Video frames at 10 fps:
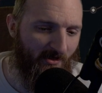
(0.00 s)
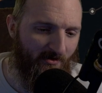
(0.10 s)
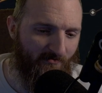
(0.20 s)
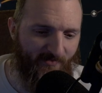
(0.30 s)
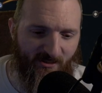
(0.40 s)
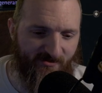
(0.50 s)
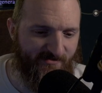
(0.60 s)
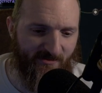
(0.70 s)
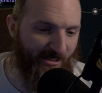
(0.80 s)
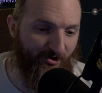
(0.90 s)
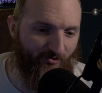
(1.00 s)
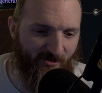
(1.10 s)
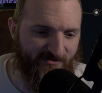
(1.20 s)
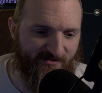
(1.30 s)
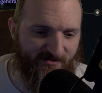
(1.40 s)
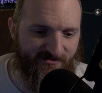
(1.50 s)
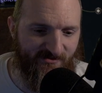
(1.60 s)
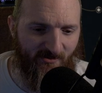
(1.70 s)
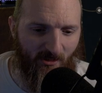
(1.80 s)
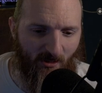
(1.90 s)
because of gear reasons.
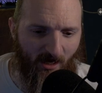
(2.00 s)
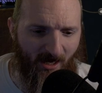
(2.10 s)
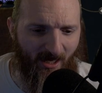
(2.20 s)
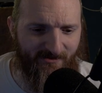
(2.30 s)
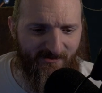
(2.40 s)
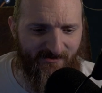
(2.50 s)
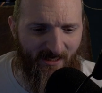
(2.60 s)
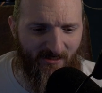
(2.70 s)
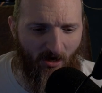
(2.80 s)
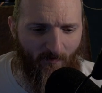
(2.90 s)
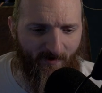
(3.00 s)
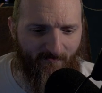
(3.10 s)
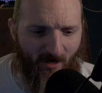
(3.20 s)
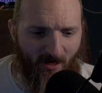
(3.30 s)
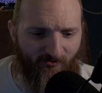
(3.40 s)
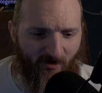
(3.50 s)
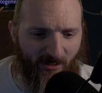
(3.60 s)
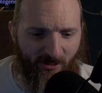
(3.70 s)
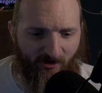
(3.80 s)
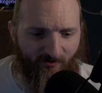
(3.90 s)
I did take open mind right
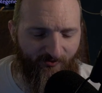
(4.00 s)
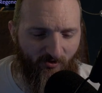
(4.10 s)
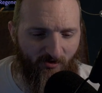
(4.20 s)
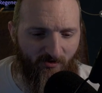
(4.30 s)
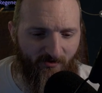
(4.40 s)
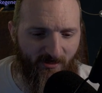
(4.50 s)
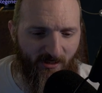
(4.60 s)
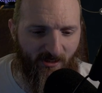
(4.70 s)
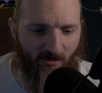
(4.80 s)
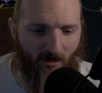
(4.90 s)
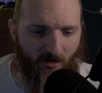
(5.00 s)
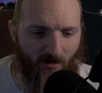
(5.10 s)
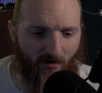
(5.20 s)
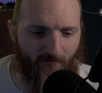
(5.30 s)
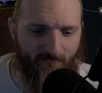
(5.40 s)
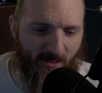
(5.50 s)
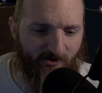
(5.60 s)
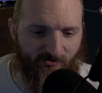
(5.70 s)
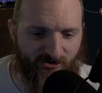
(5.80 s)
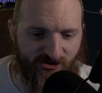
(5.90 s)
here for the mana
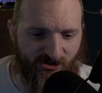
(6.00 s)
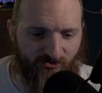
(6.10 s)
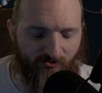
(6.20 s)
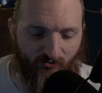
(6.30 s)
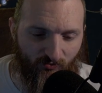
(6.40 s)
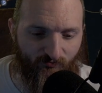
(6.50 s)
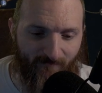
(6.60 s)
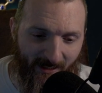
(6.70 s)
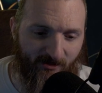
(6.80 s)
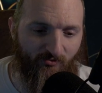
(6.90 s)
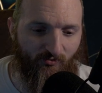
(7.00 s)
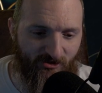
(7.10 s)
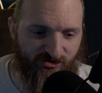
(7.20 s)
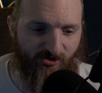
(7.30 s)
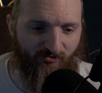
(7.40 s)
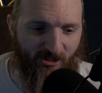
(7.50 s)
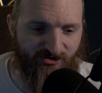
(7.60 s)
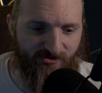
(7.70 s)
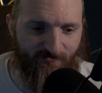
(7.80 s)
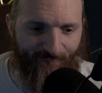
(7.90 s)

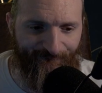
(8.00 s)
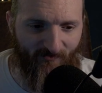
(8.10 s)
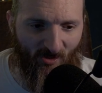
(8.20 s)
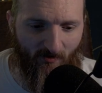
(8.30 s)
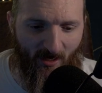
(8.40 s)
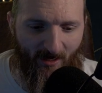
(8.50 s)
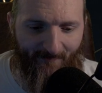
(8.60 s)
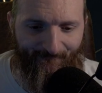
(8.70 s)
regeneration. Okay,